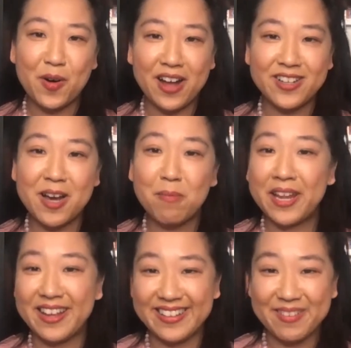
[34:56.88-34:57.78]
a
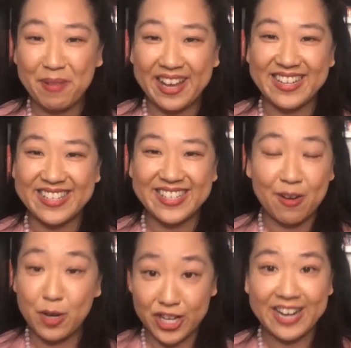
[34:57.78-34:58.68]
dumpling place,
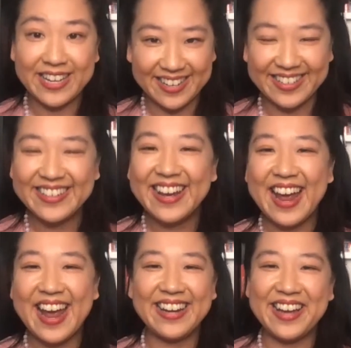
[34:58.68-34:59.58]
which I did.
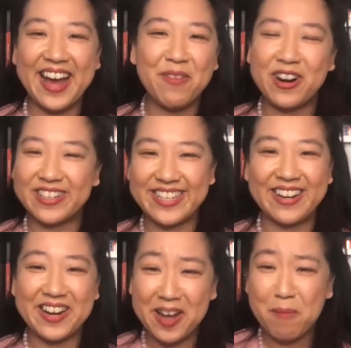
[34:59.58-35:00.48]
And I worked in
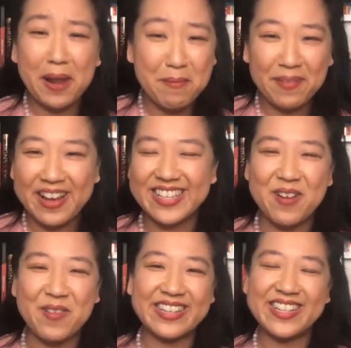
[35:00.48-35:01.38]
a dumpling place. I
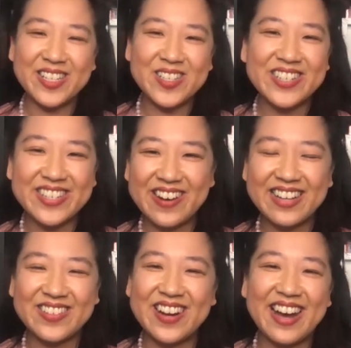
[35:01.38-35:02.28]
worked in a sushi
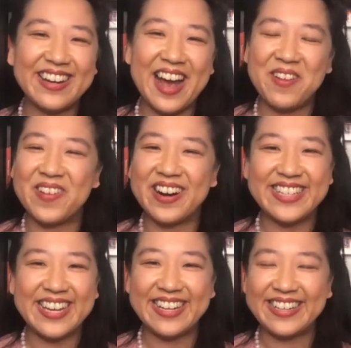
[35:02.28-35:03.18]
restaurant. I worked
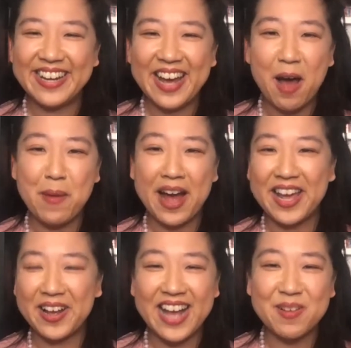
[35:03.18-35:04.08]
in as a